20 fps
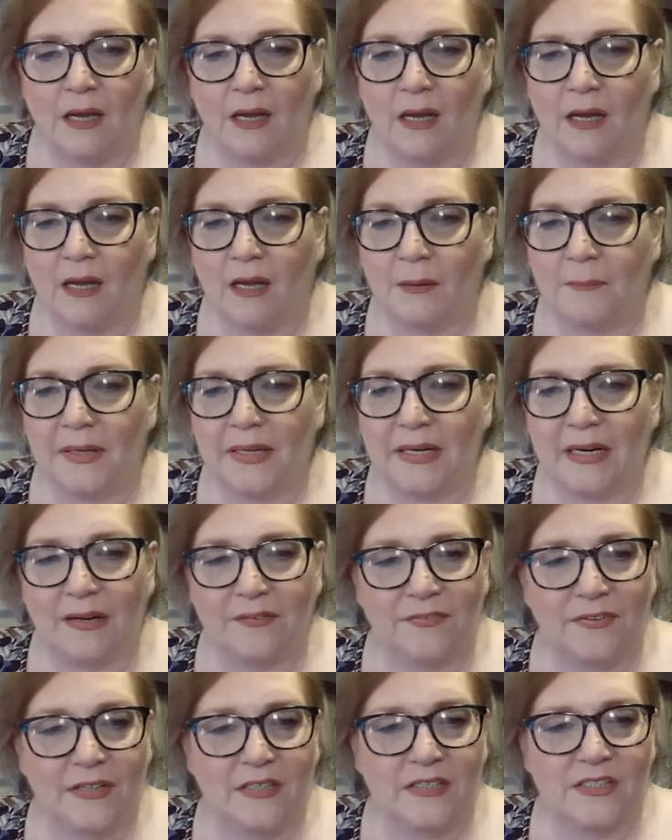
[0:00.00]
Um, and I
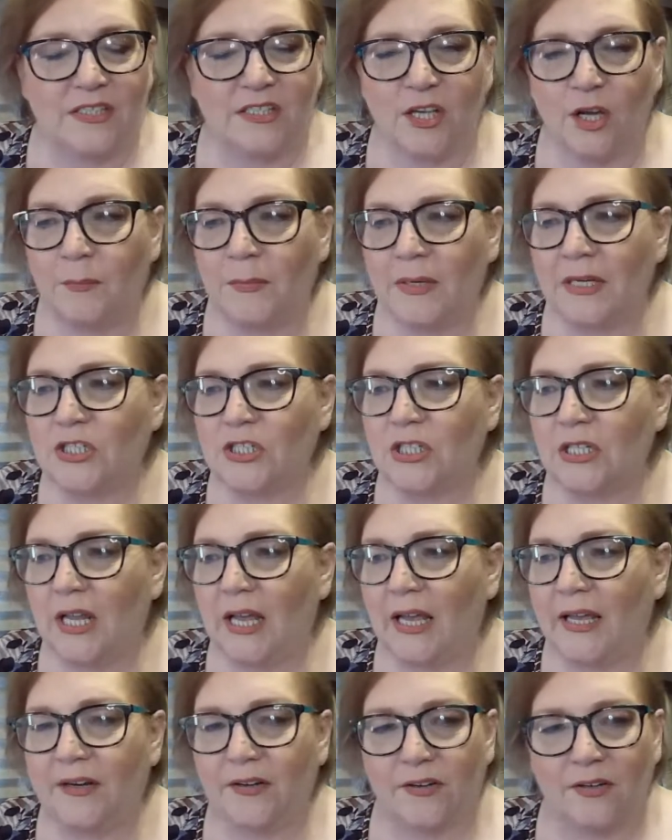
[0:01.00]
feel so much
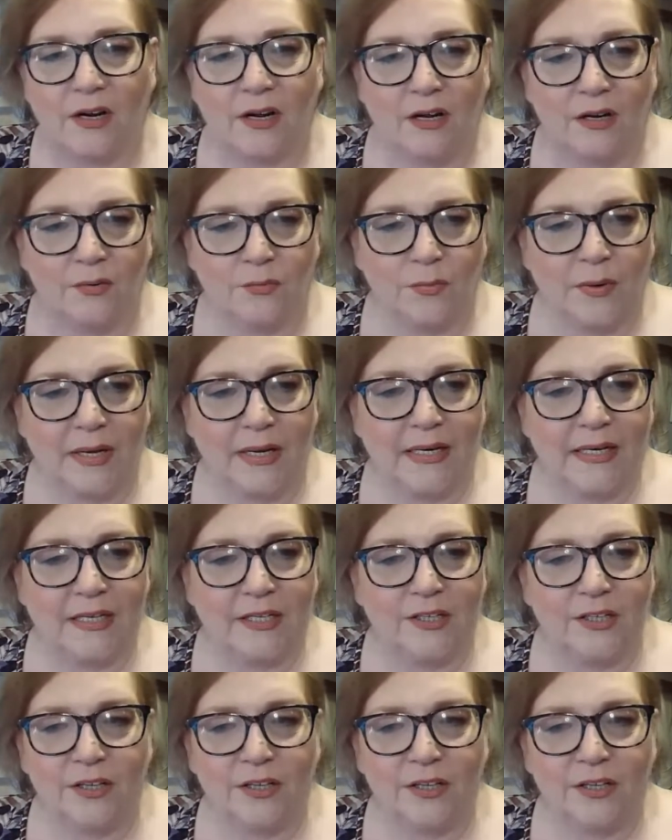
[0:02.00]
lighter already.